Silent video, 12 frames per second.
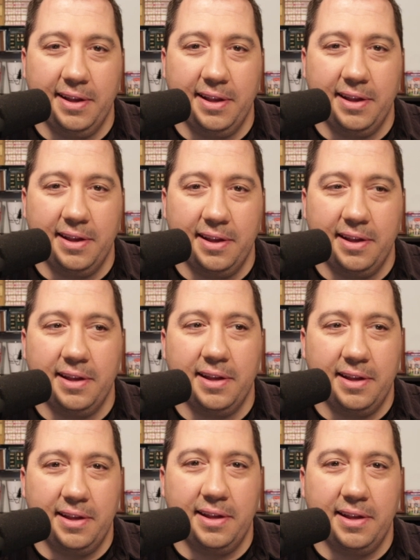
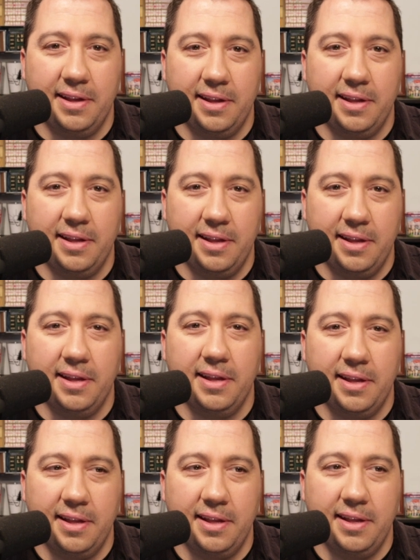
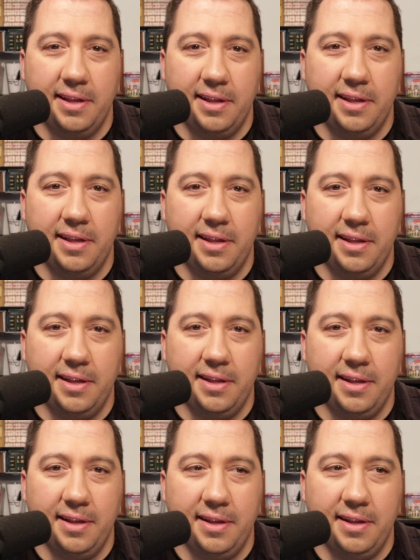
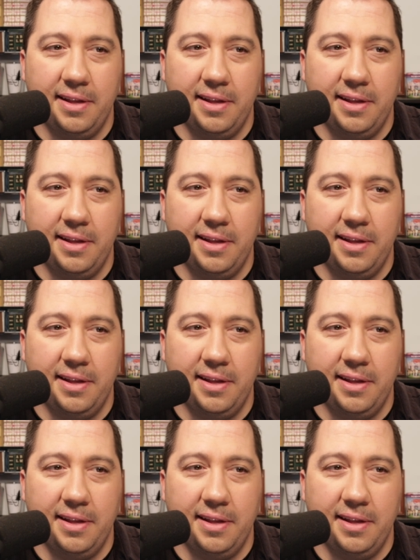(not speaking)